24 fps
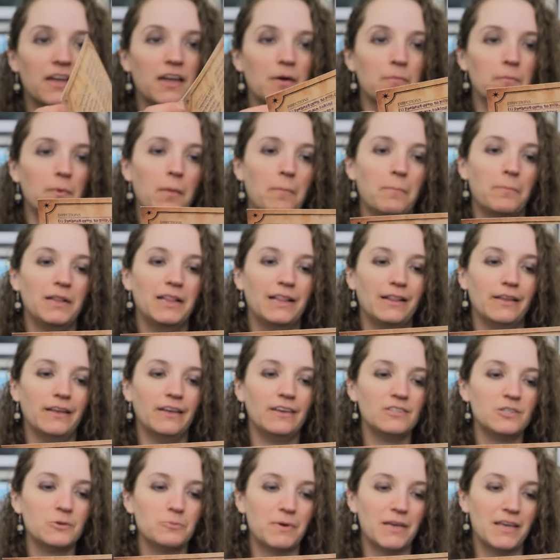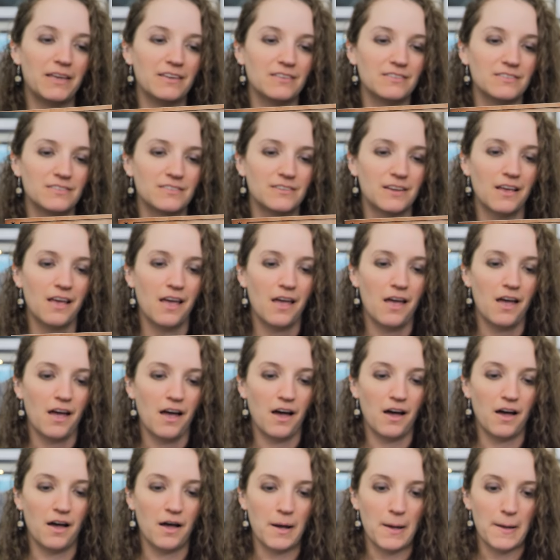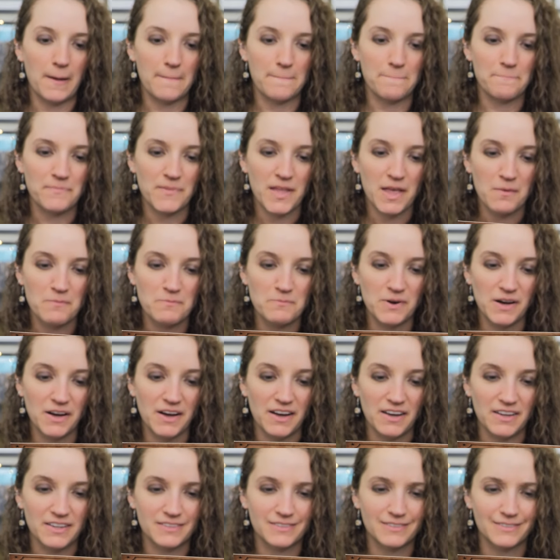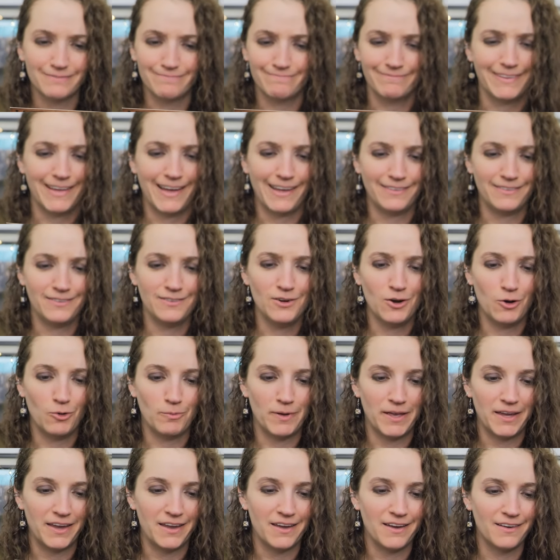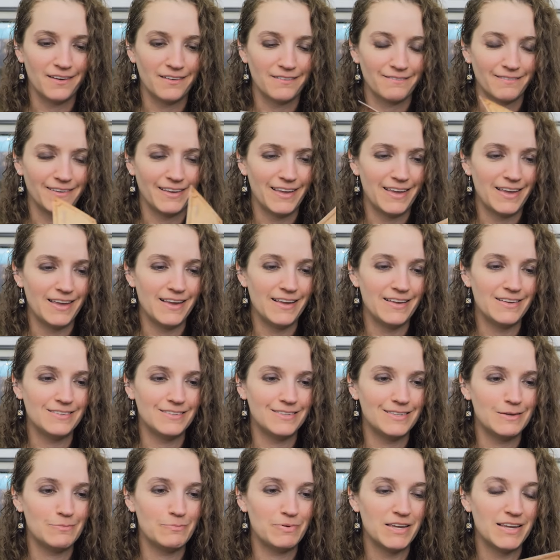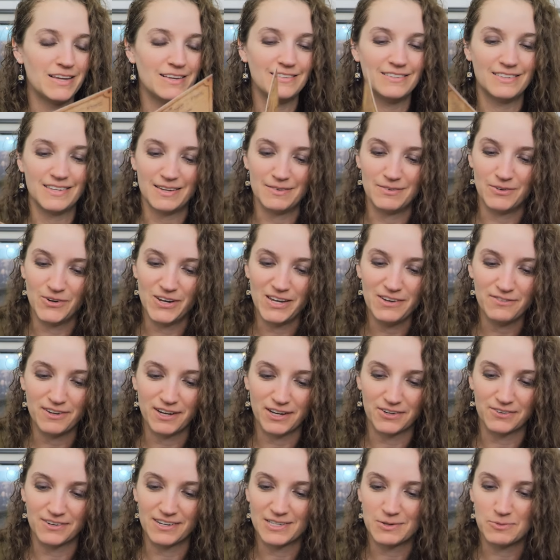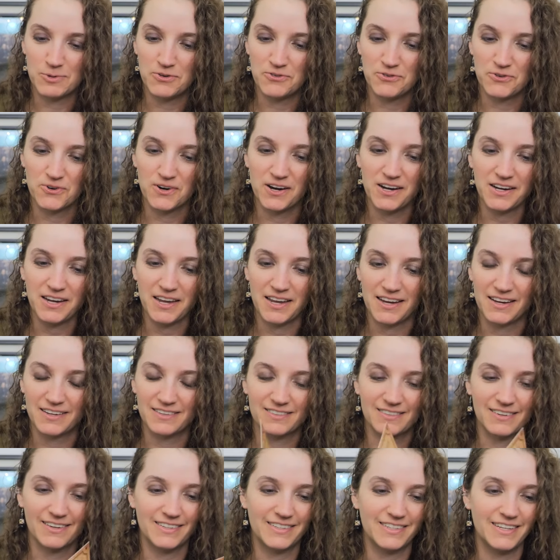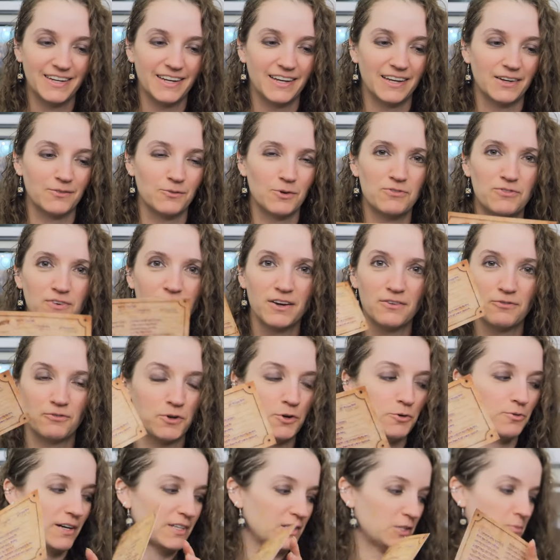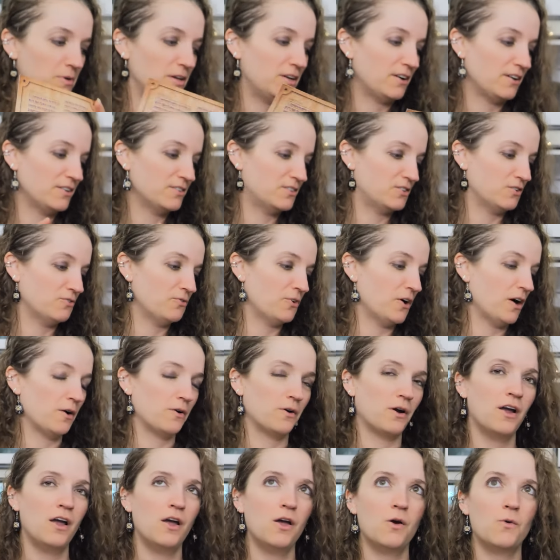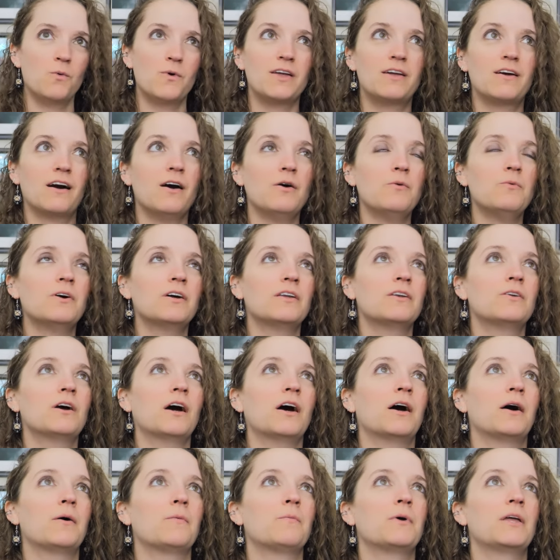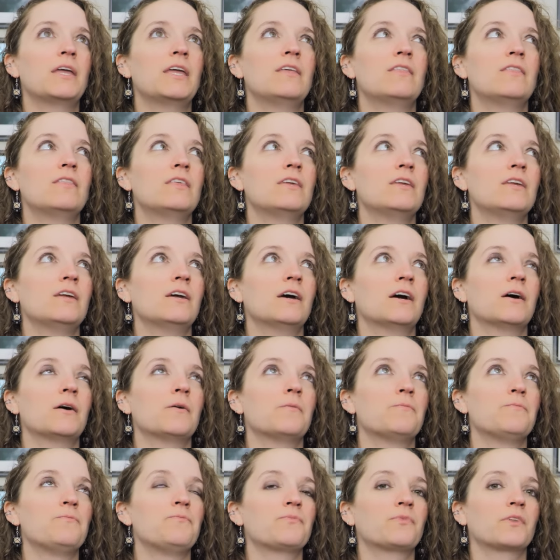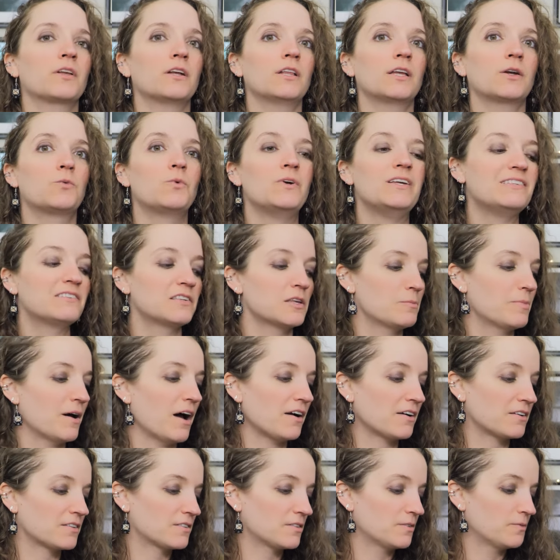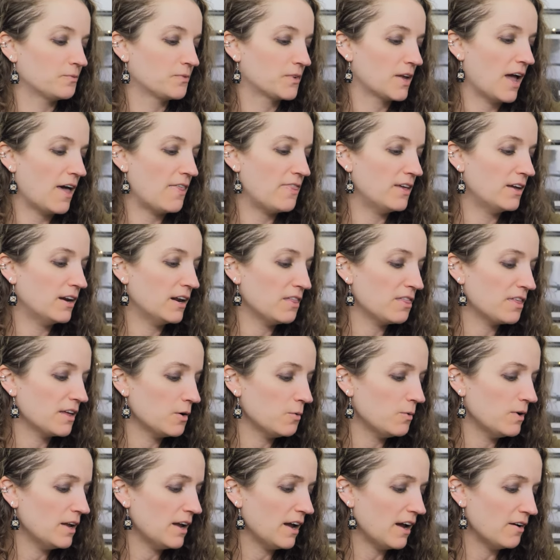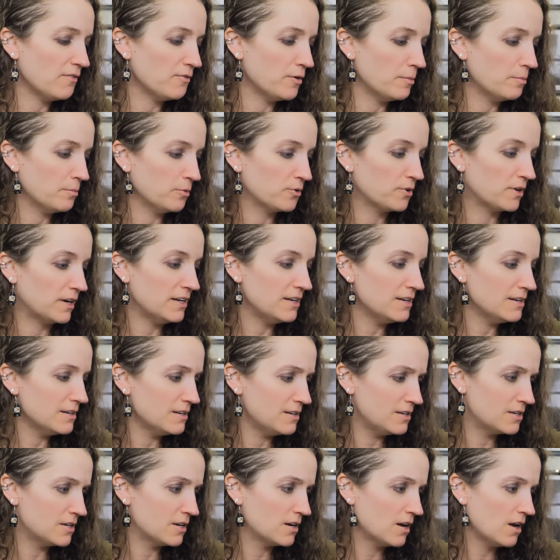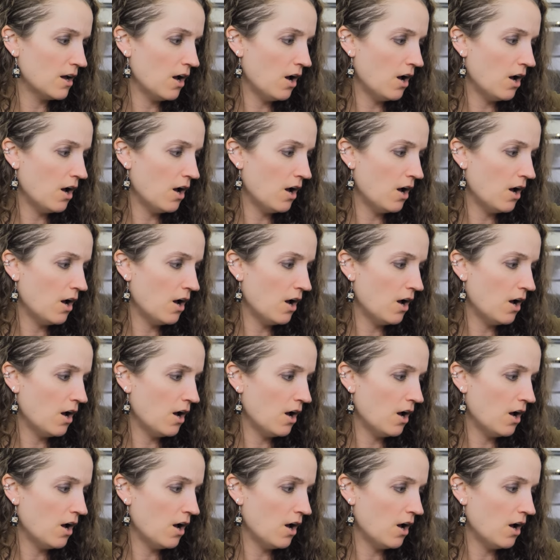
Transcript: am plant-based, but that's no begging. Easy peasy. We've got a recipe for rock cakes. I dig it. We've got a few recipe cards so far. We got one in the like Weasley box. And then I think we have a print.